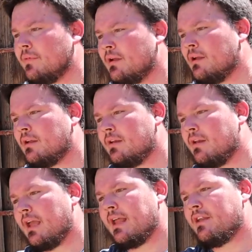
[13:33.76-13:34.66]
And you can
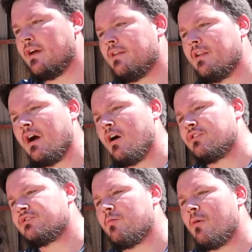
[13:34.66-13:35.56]
see it, it
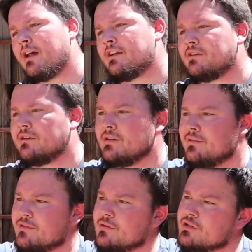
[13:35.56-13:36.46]
going on.
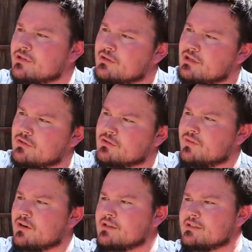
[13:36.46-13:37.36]
Uh,
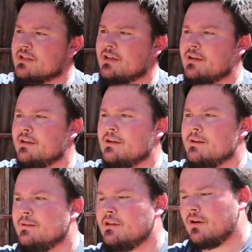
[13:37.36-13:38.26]
also, you
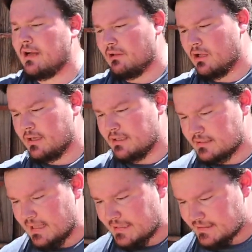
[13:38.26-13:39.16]
know, it easily goes
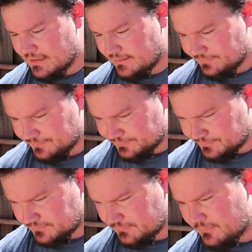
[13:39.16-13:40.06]
over um,
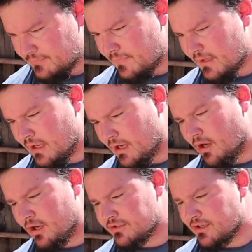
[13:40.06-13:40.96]
like the
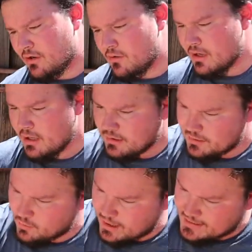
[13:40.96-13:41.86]
pruning
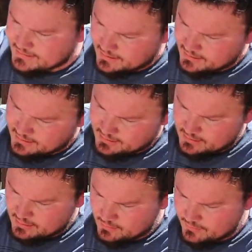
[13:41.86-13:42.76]
uh,
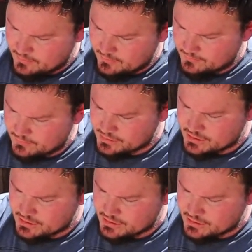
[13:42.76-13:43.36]
marks that we made.